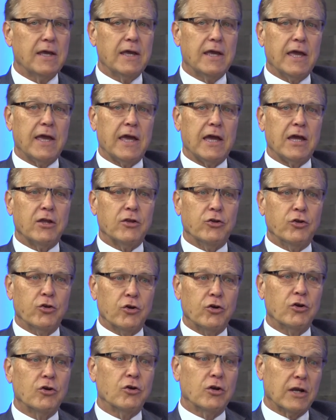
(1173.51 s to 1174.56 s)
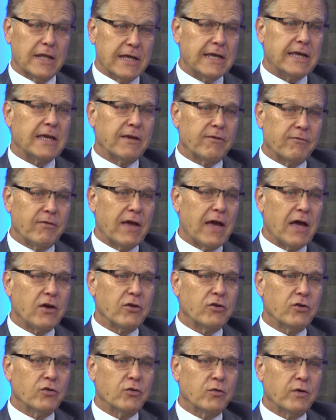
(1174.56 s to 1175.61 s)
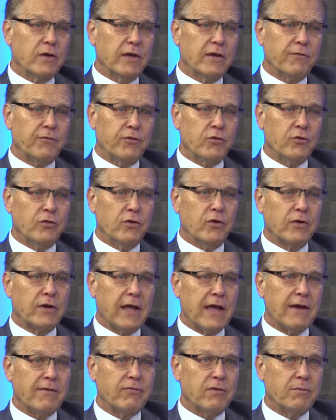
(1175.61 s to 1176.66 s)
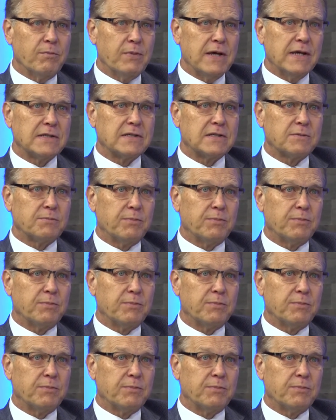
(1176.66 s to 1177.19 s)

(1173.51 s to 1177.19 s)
And you're leaking value if you don't have the best